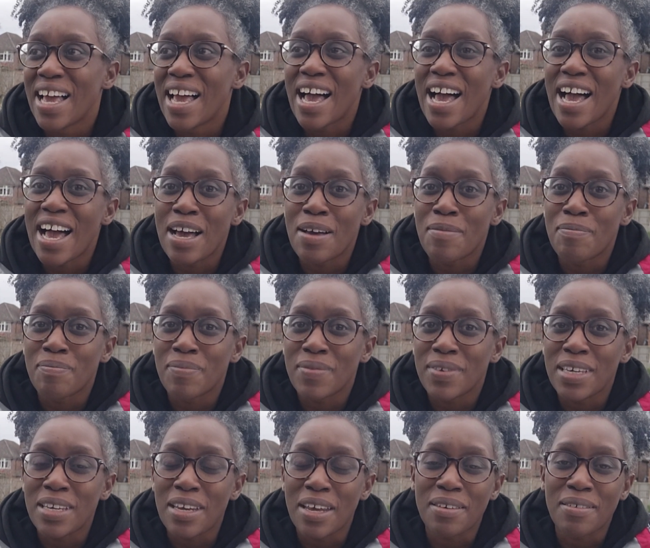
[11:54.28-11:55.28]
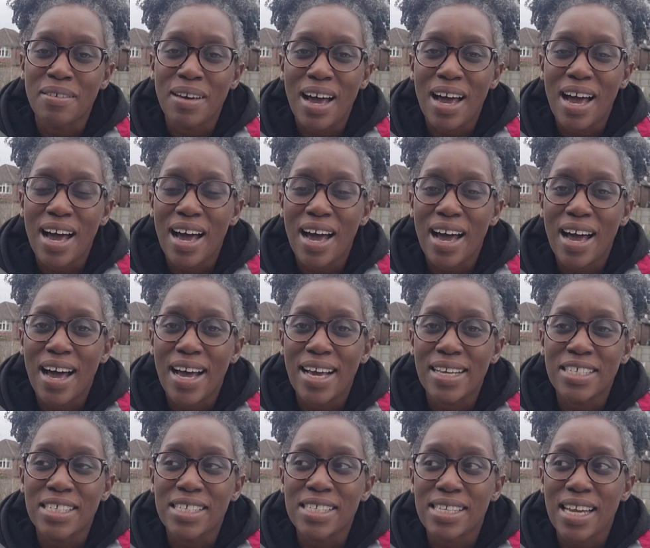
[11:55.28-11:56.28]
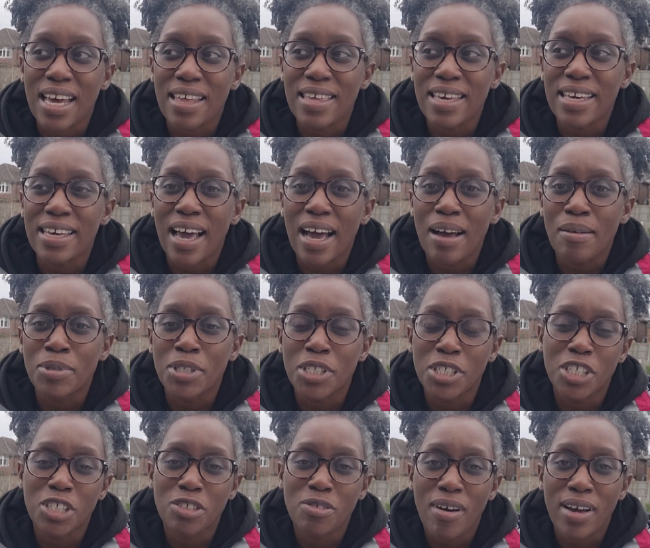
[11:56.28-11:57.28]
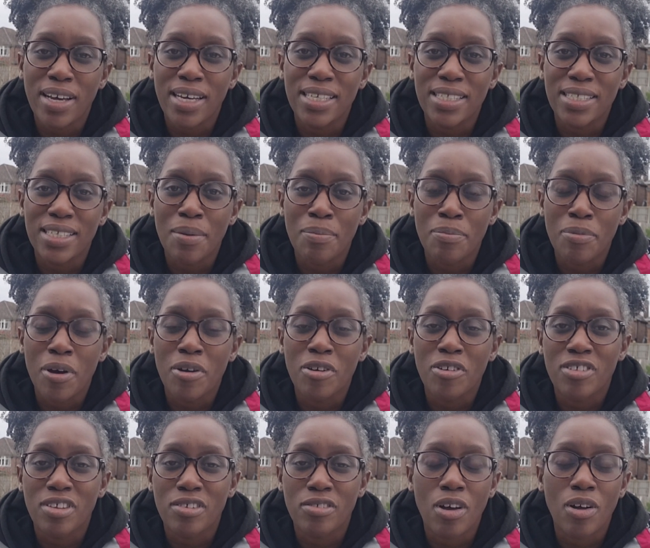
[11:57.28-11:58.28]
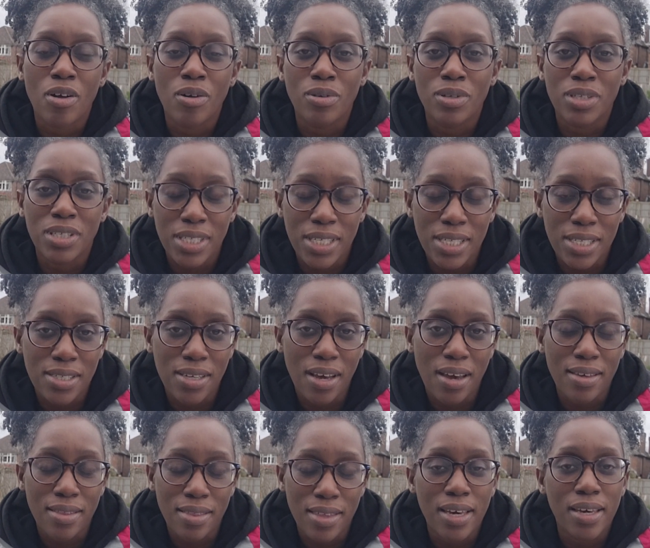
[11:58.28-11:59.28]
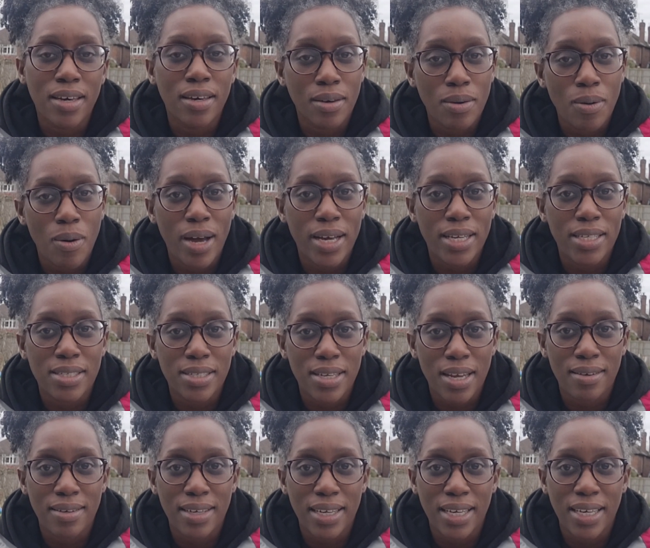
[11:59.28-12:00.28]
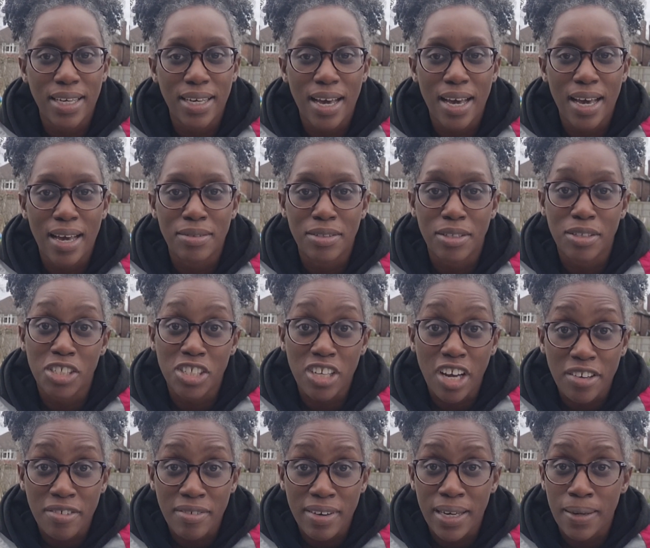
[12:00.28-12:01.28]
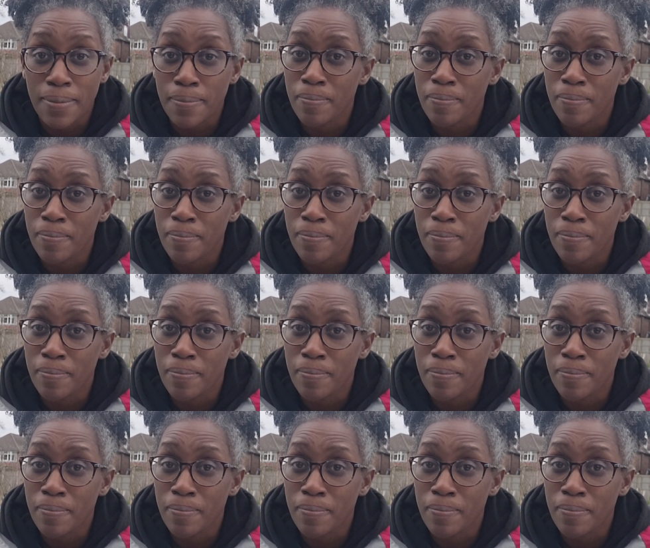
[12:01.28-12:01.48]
You know, I think I'm just trying to approach this whole seed sowing thing quite slowly. It's only January.